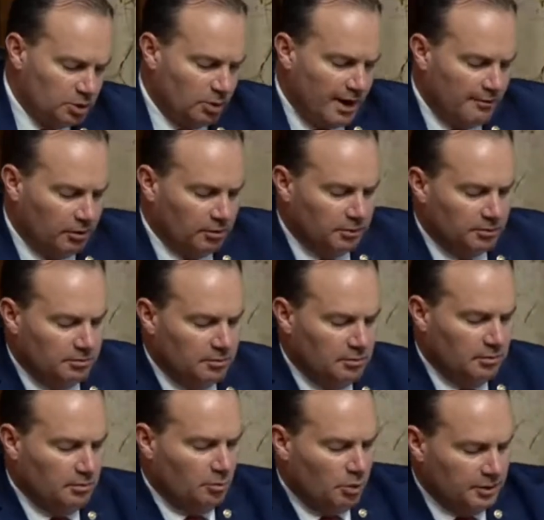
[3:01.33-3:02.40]
Travel in
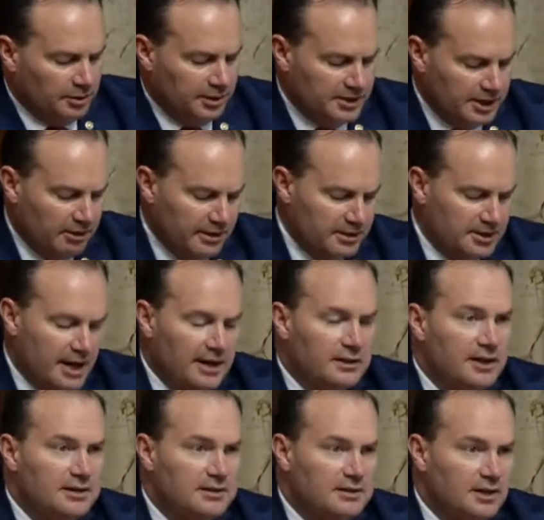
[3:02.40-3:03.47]
Wilderness Areas Act,
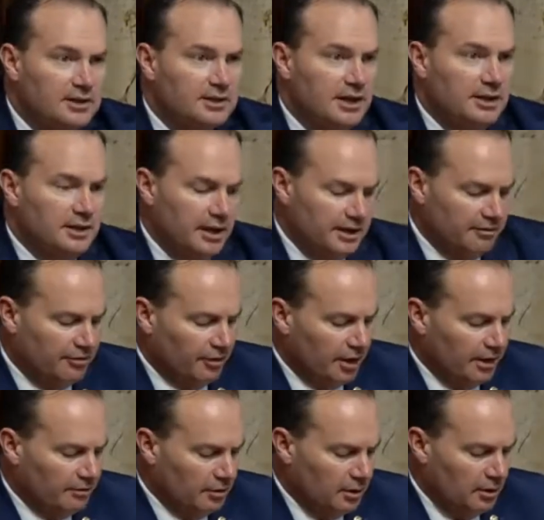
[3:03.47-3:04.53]
S.
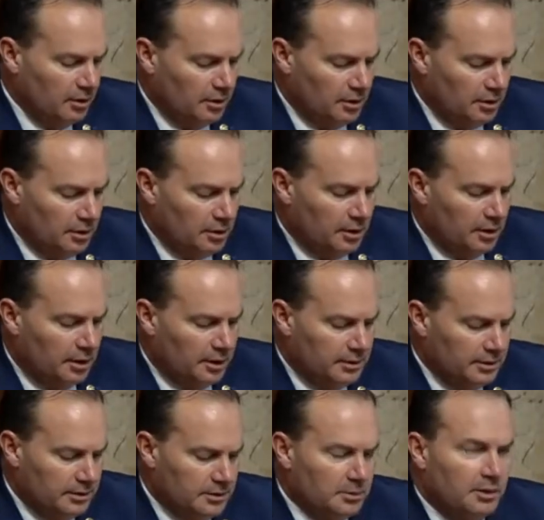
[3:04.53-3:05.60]
1695.
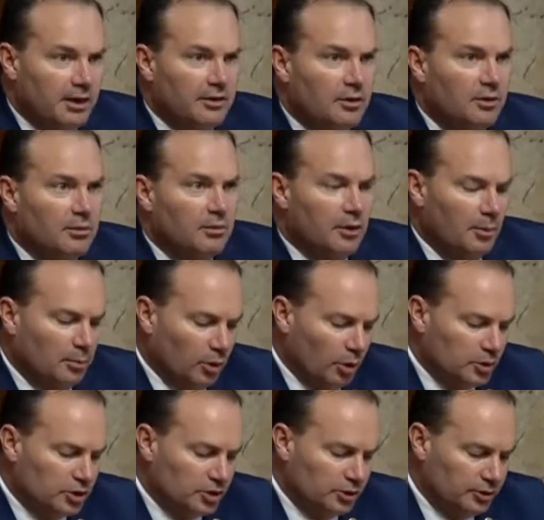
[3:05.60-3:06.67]
So another
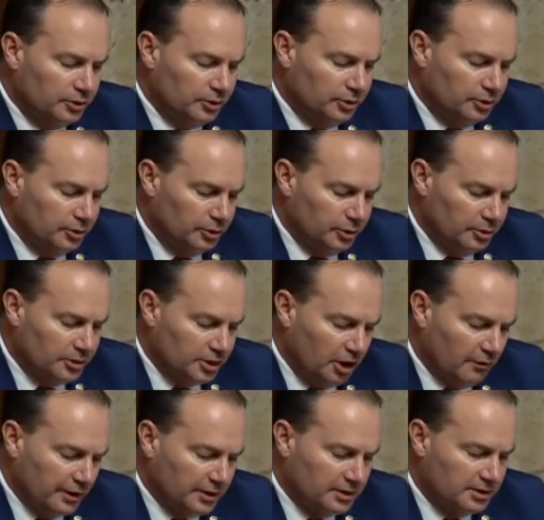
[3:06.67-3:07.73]
approach to
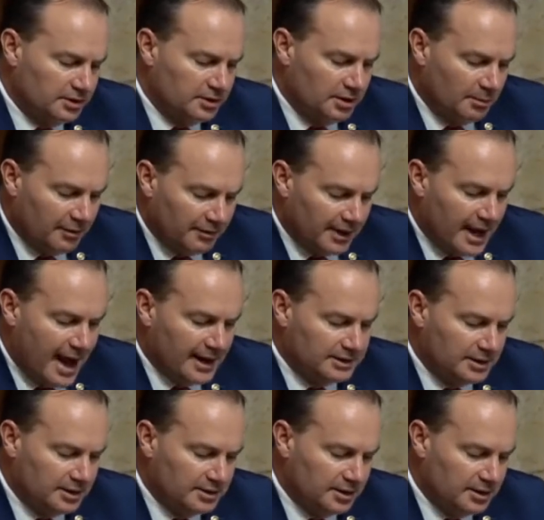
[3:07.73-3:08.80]
solving some of the
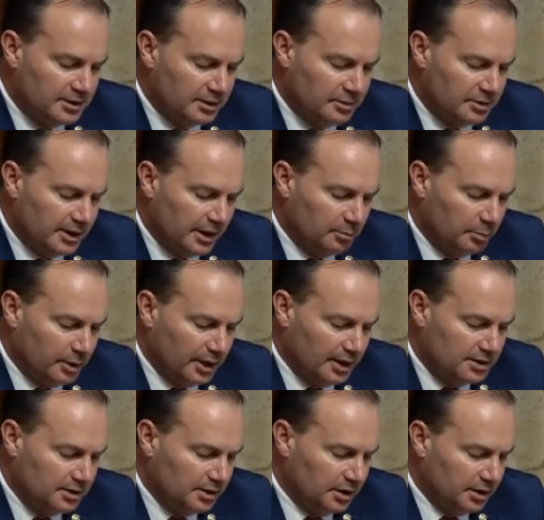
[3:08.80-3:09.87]
access issues at
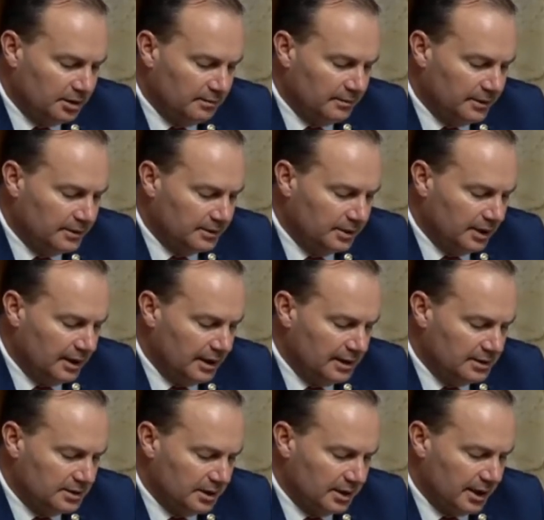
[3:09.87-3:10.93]
BST is to
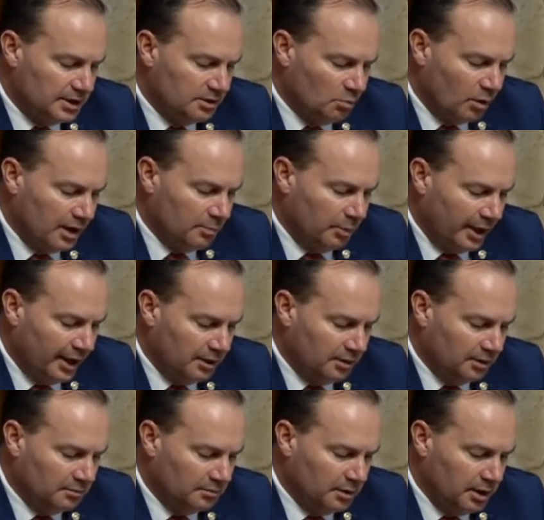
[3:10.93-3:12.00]
ease the nationwide ban
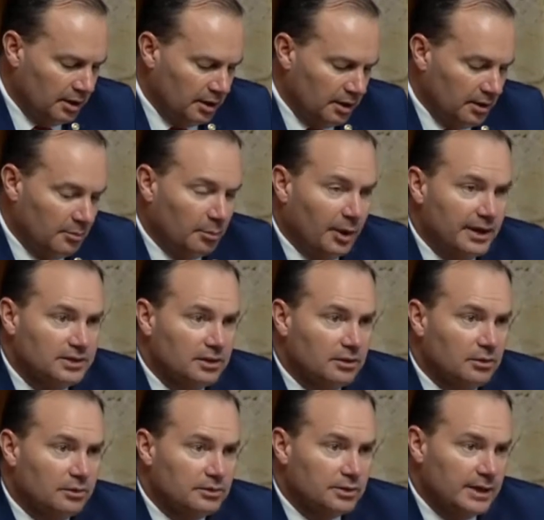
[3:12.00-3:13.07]
on
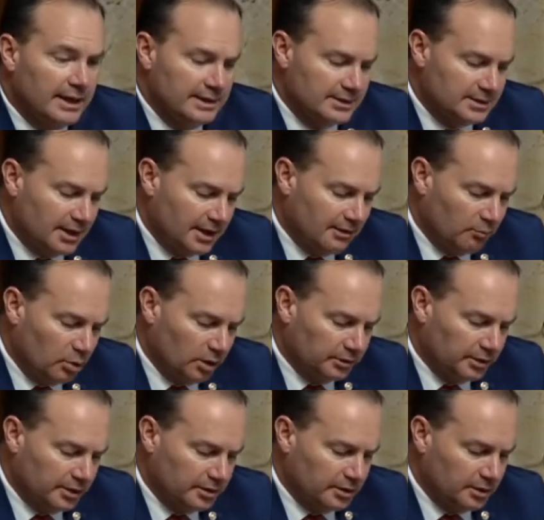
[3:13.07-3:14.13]
bicycles inside of
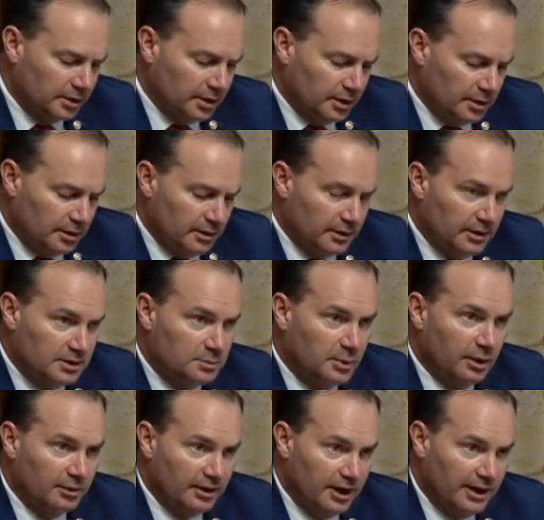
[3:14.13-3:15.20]
wilderness. This
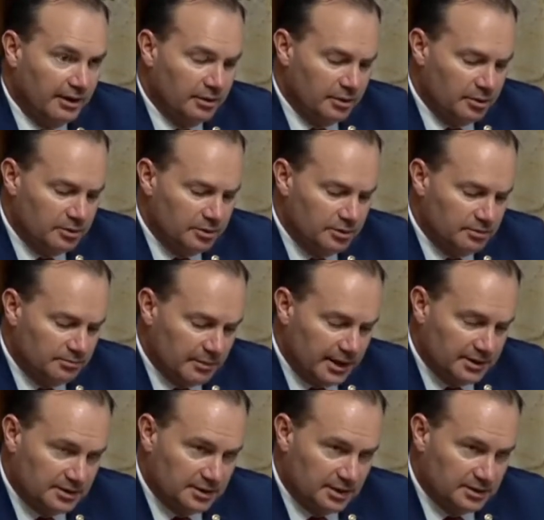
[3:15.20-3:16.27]
bill that I introduced, S.